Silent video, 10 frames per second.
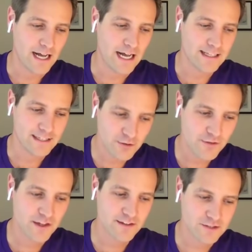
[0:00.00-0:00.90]
I do
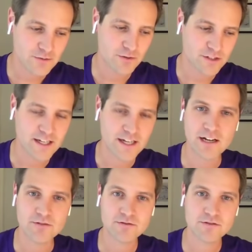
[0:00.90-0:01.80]
think that's what we're setting
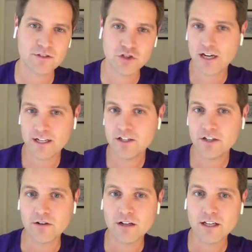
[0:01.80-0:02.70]
out to try to
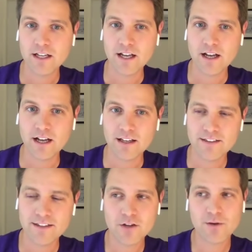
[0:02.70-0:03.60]
do.
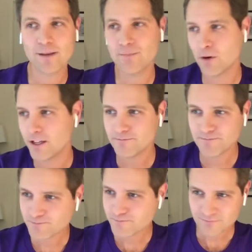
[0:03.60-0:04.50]
And the other way I put it
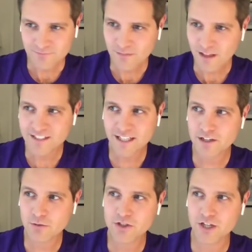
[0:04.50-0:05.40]
is I
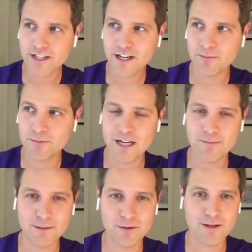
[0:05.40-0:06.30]
think we're trying to help a lot of
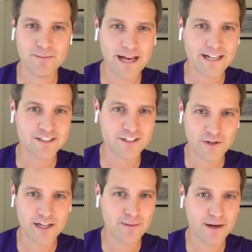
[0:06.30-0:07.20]
people get back to the
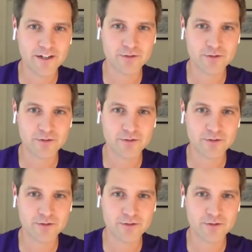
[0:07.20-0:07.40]
great American